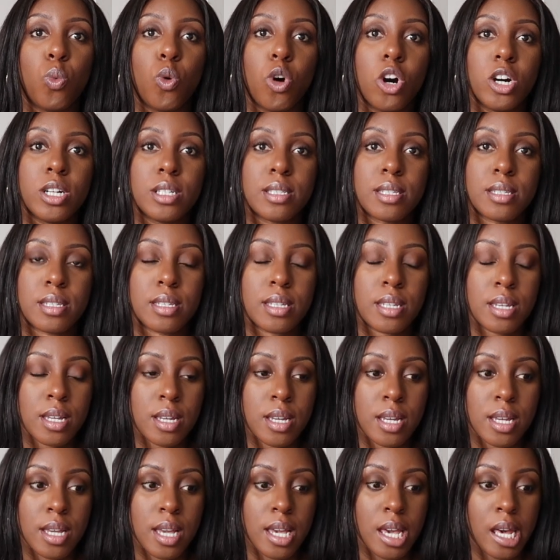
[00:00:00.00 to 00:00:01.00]
what
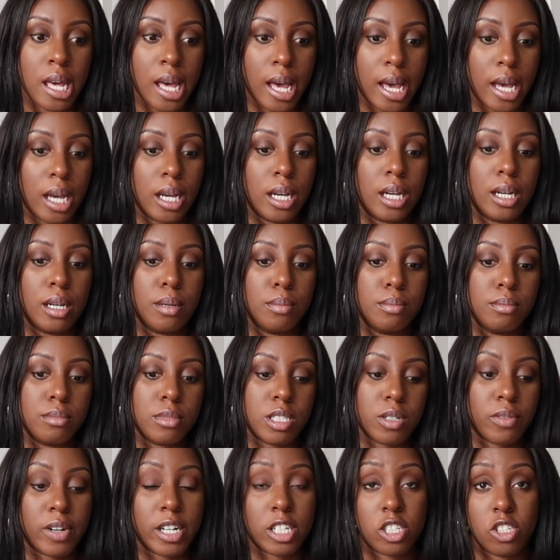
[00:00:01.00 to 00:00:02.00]

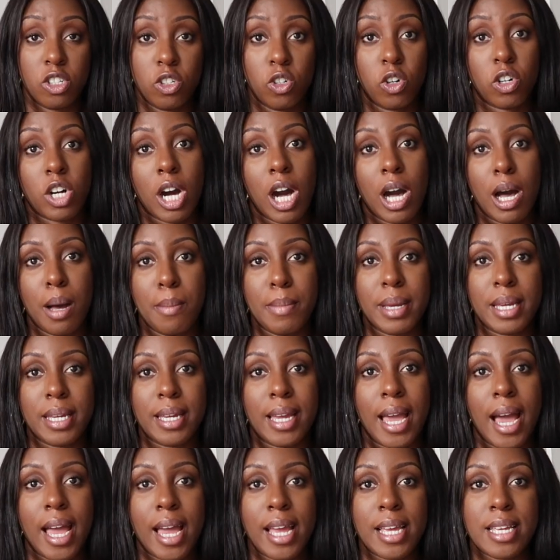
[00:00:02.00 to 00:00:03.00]
direction you're
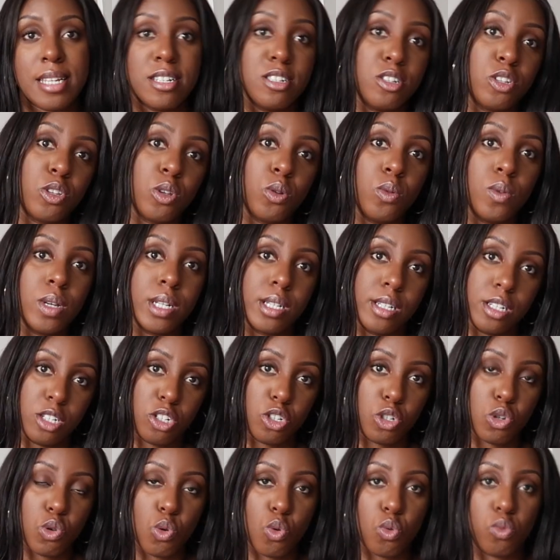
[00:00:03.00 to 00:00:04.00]
coming into a
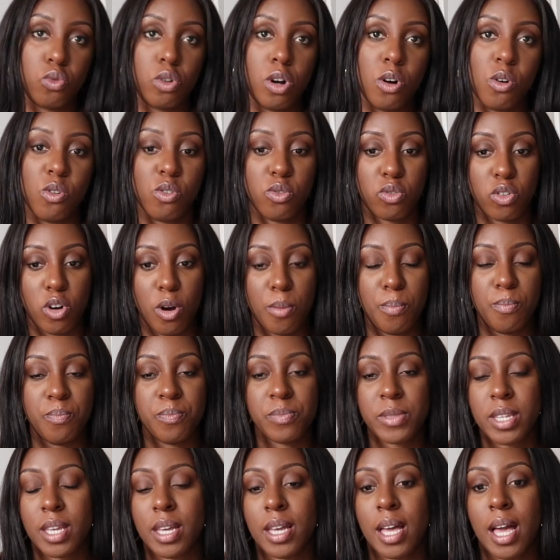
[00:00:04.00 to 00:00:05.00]
digital role
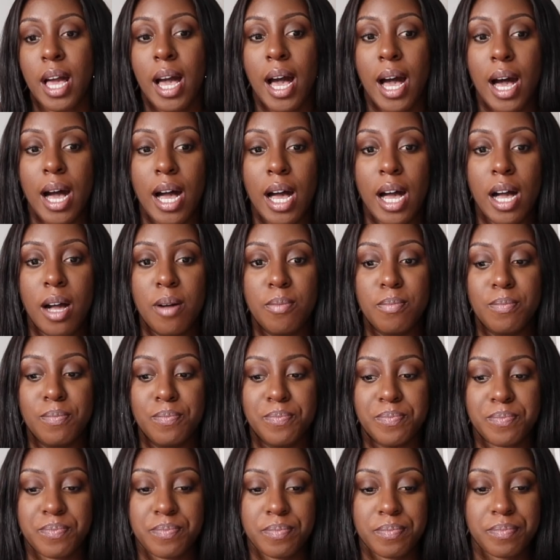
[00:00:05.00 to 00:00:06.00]
from.